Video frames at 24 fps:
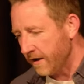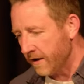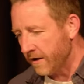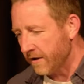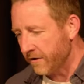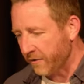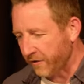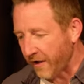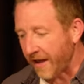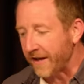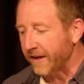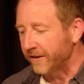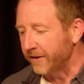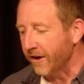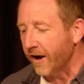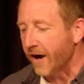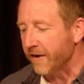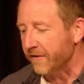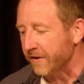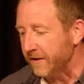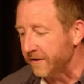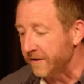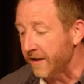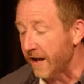
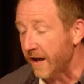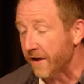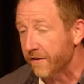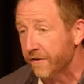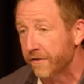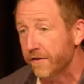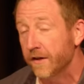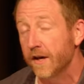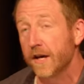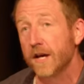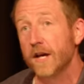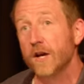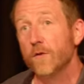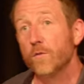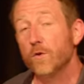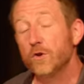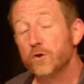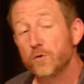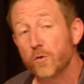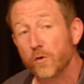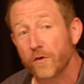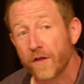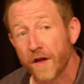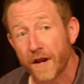sanitizing death,
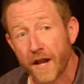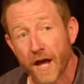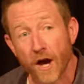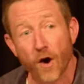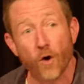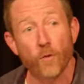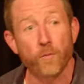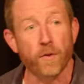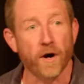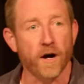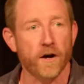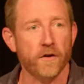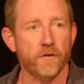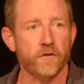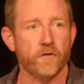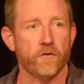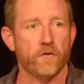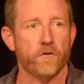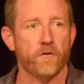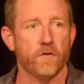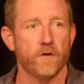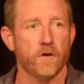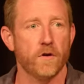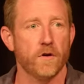which will then help
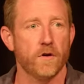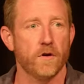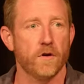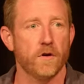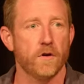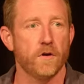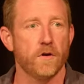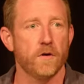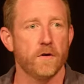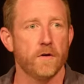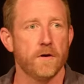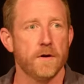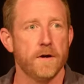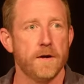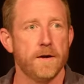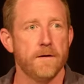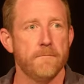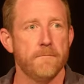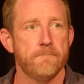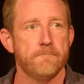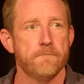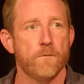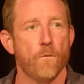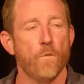us
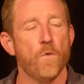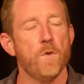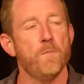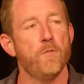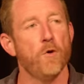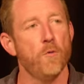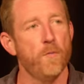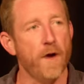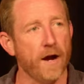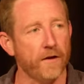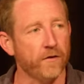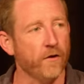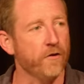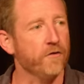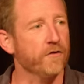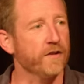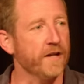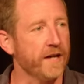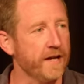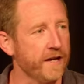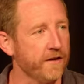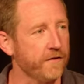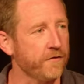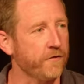when we pull back those
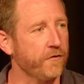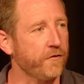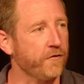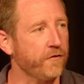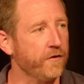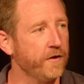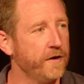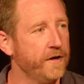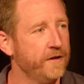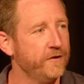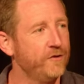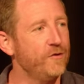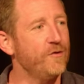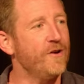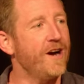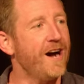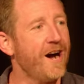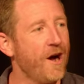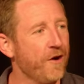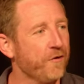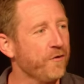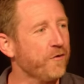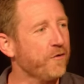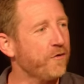layers to
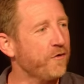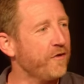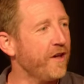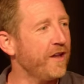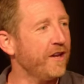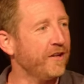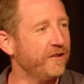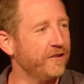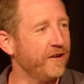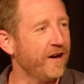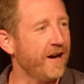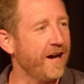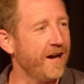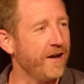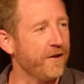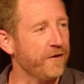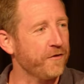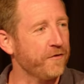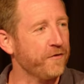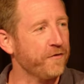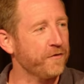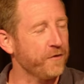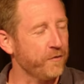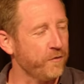
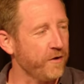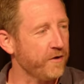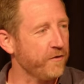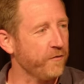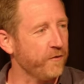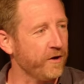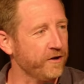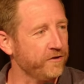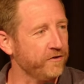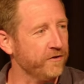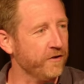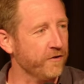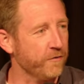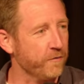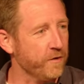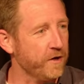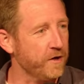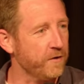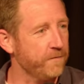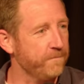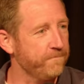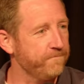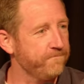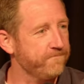unsanitize the resurrection as well.
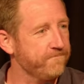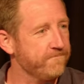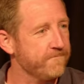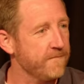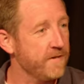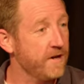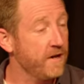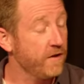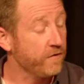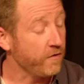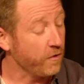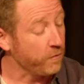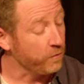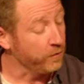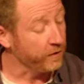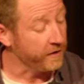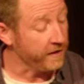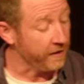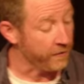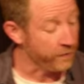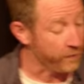So as we're looking at